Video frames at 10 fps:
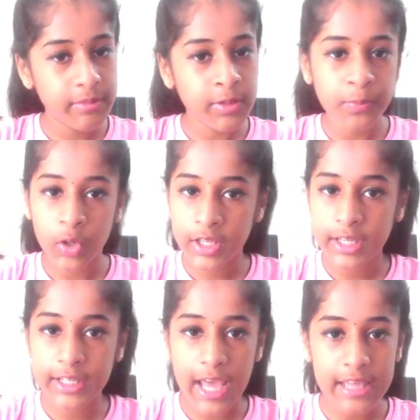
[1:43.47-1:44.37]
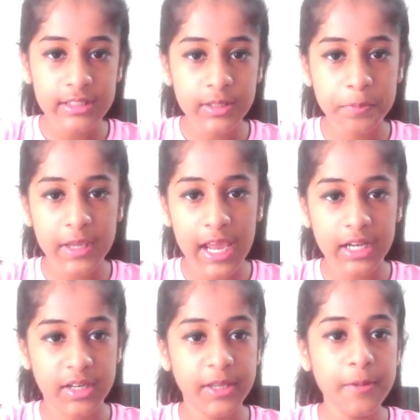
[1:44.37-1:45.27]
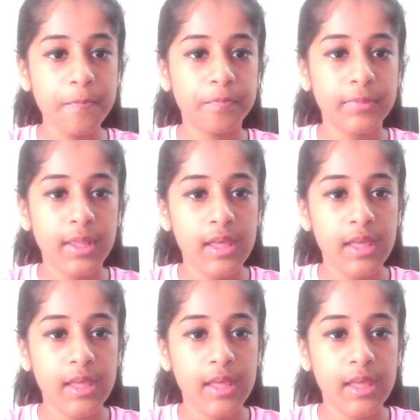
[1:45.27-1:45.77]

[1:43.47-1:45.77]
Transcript: I'm importing it as plt.